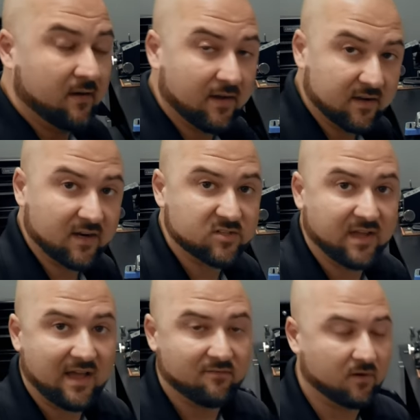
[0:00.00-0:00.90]
I can actually
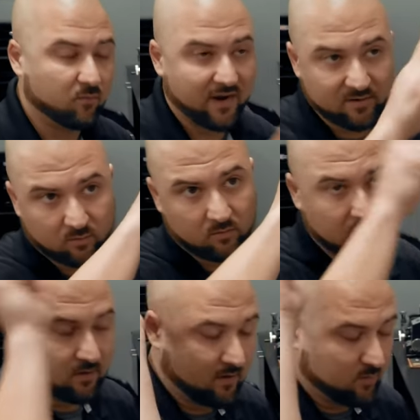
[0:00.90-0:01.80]
have Randall
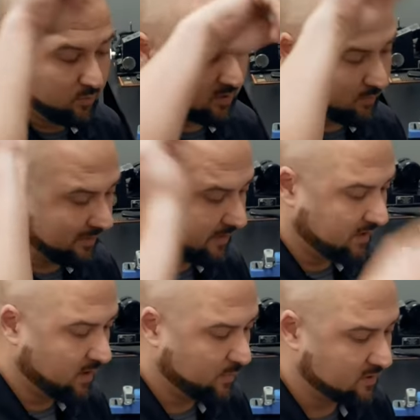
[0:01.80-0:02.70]
put up a
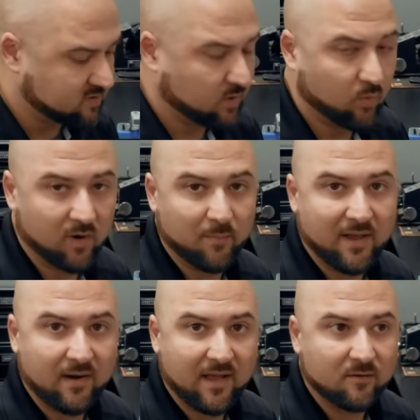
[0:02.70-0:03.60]
link up here somewhere
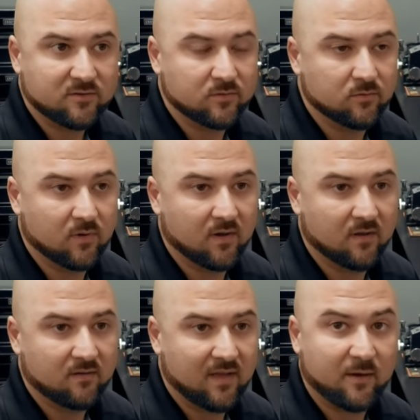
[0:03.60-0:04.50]
about how
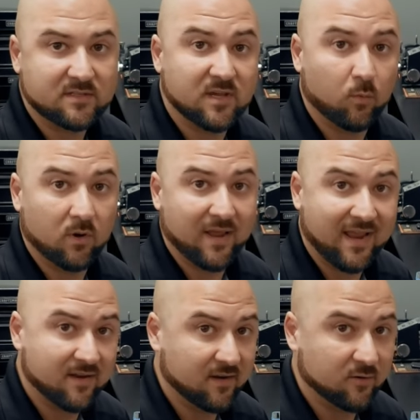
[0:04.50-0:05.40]
to tell what
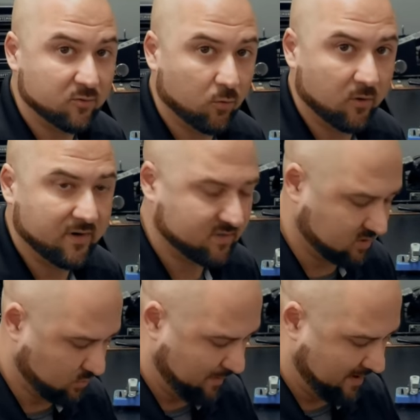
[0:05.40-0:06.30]
handing your door is,
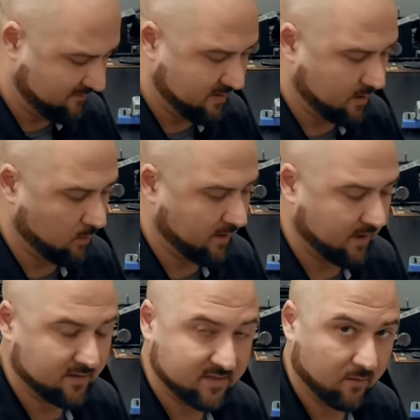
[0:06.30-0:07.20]
because we made a video on
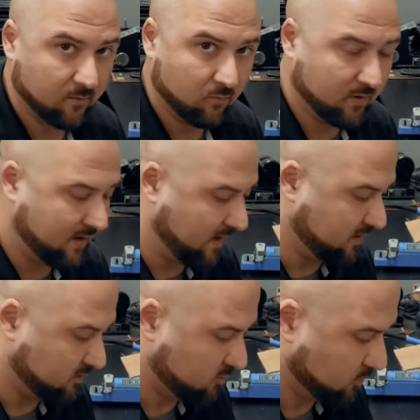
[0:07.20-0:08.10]
how to tell what
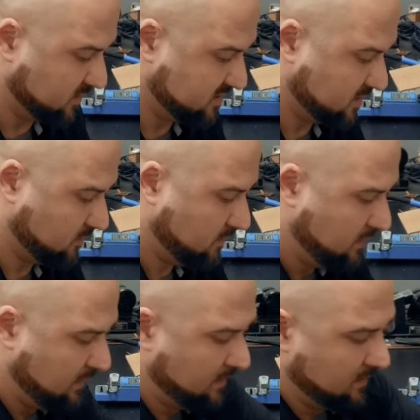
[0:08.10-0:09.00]
handing your door is. So
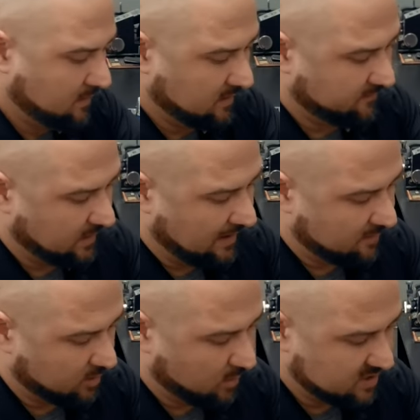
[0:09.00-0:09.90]
if you have
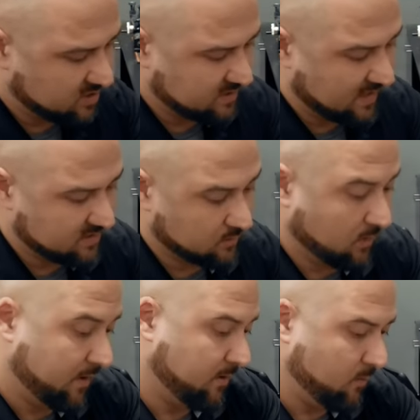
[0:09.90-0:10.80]
any questions as to,
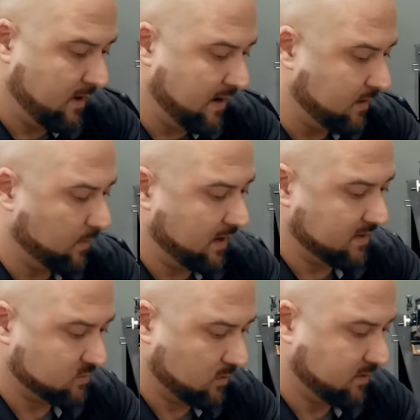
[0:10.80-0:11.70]
well, I don't know what handing mine
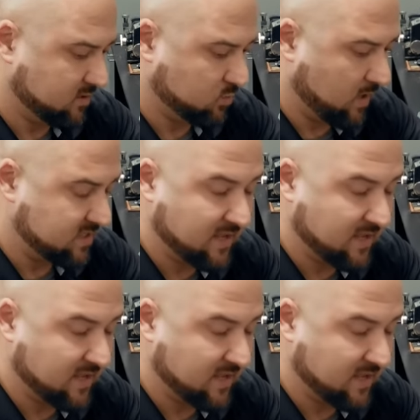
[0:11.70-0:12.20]
is, well, you can just watch